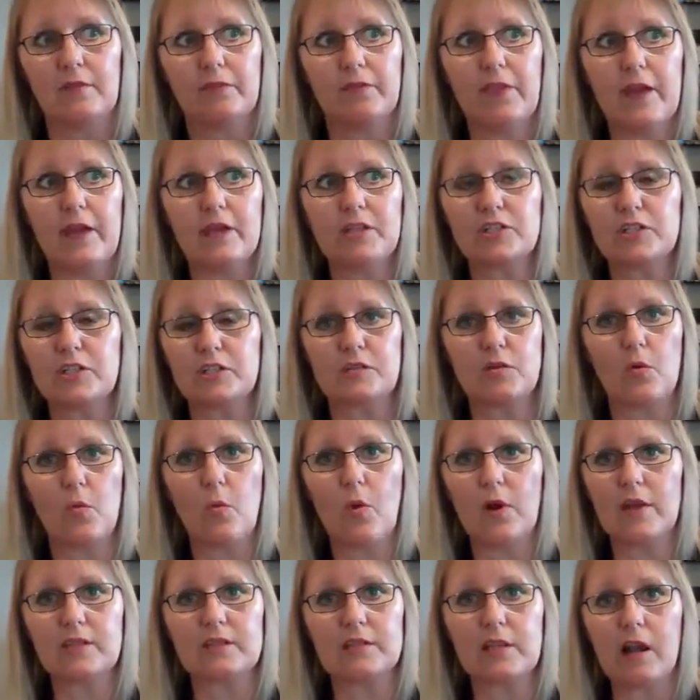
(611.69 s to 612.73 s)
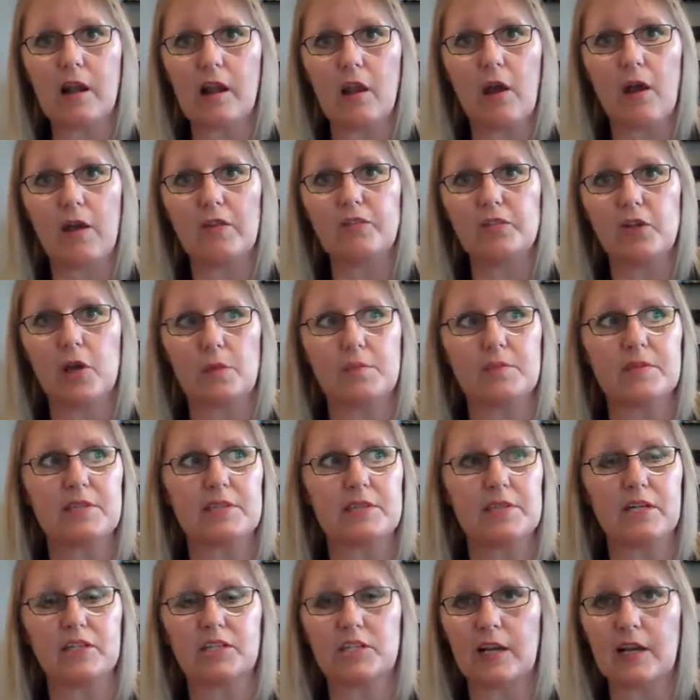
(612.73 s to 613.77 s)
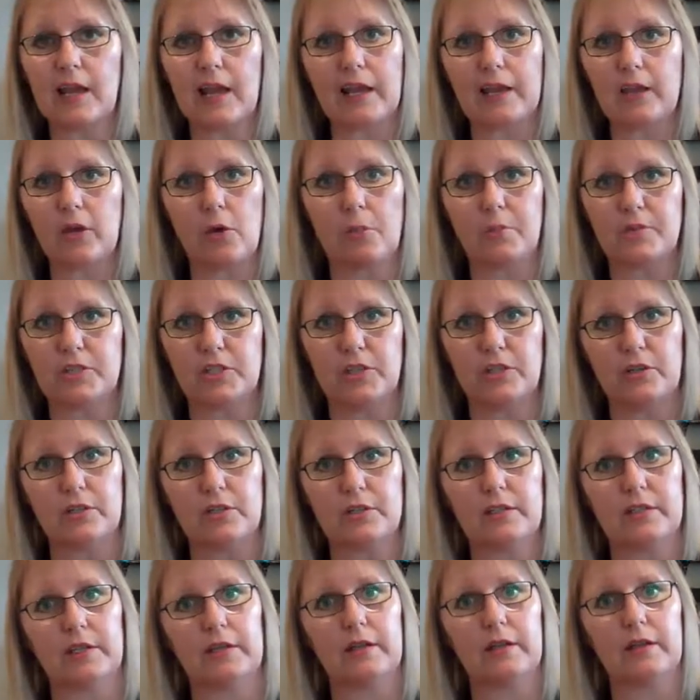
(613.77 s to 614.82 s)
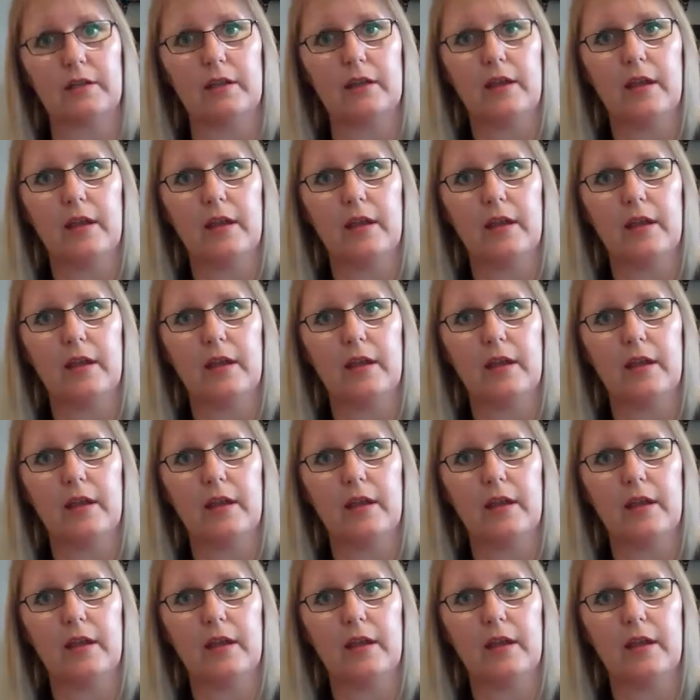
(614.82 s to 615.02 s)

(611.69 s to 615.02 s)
that is just a once in a lifetime, such a lucky opportunity.